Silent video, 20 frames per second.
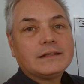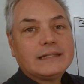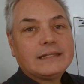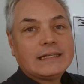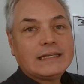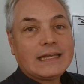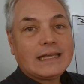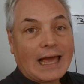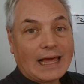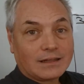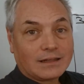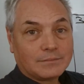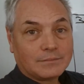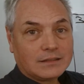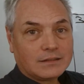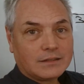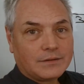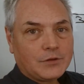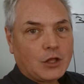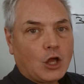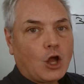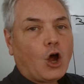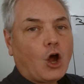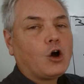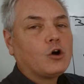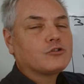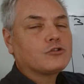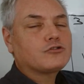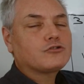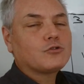the element,
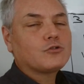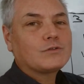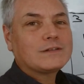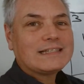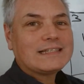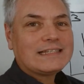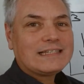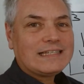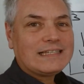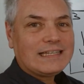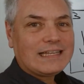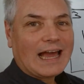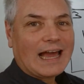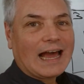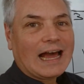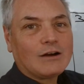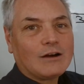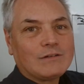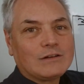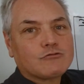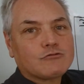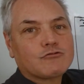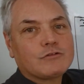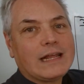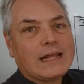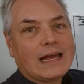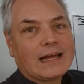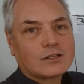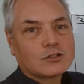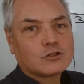also see how it
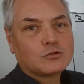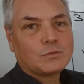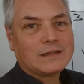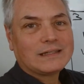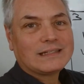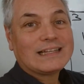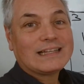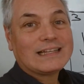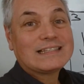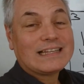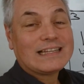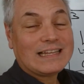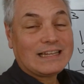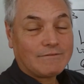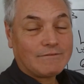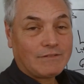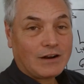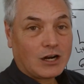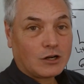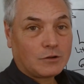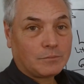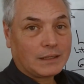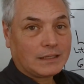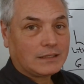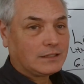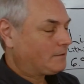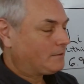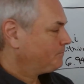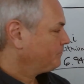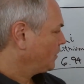reacts with its
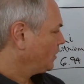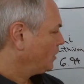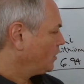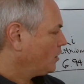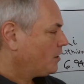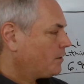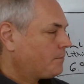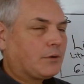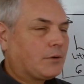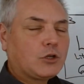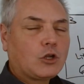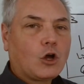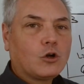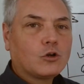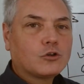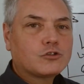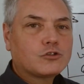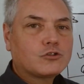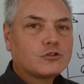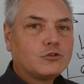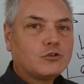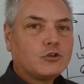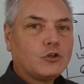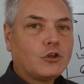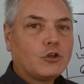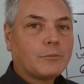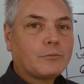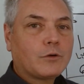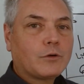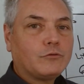environment, but also the
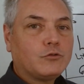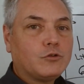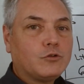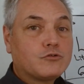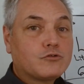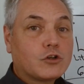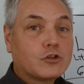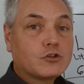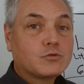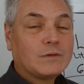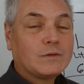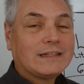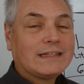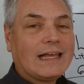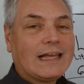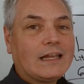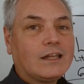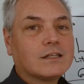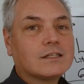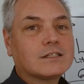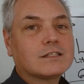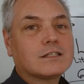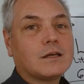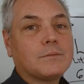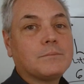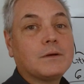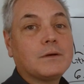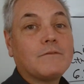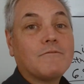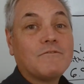number of neutrons would tell us
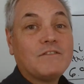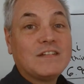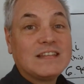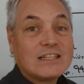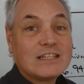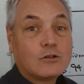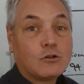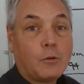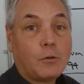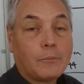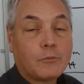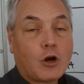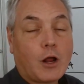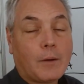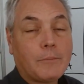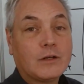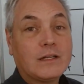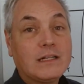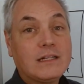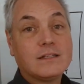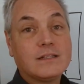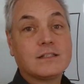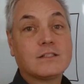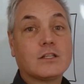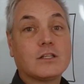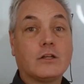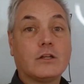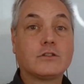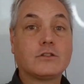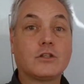some physical
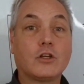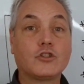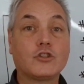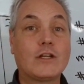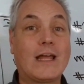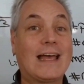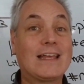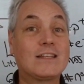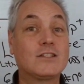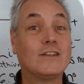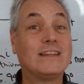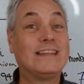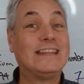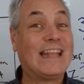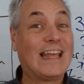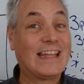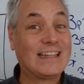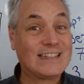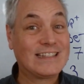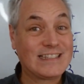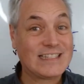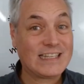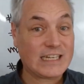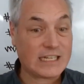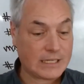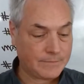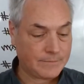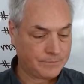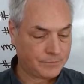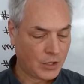properties such as the
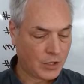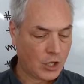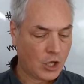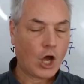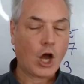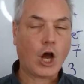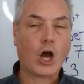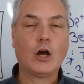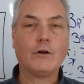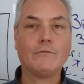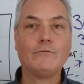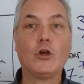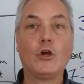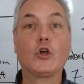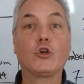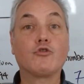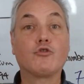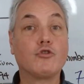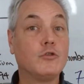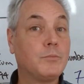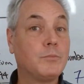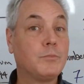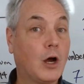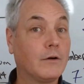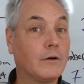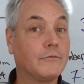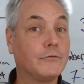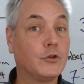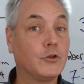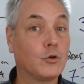density of a group
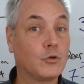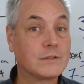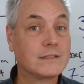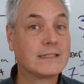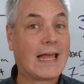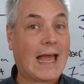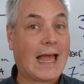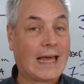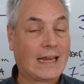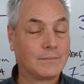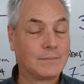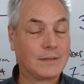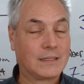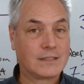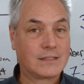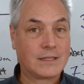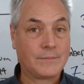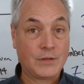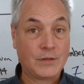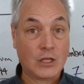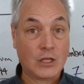of those elements.